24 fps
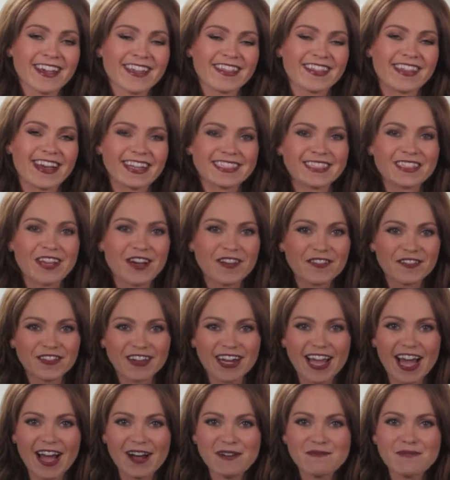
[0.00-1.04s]
That's all for
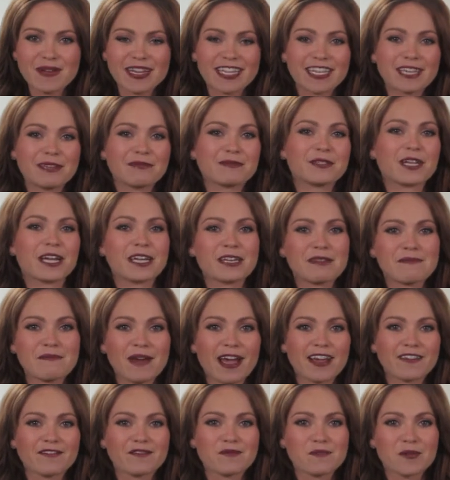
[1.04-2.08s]
now, but keep checking
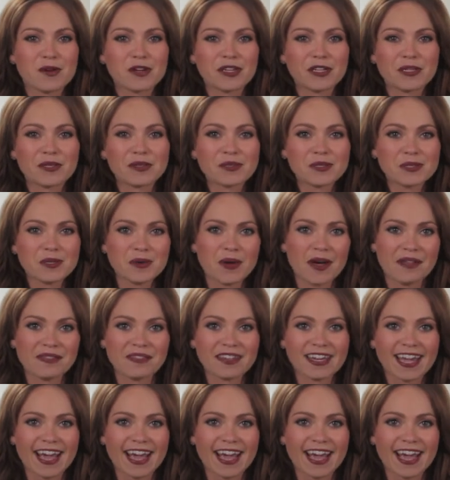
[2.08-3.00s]
back for more news throughout the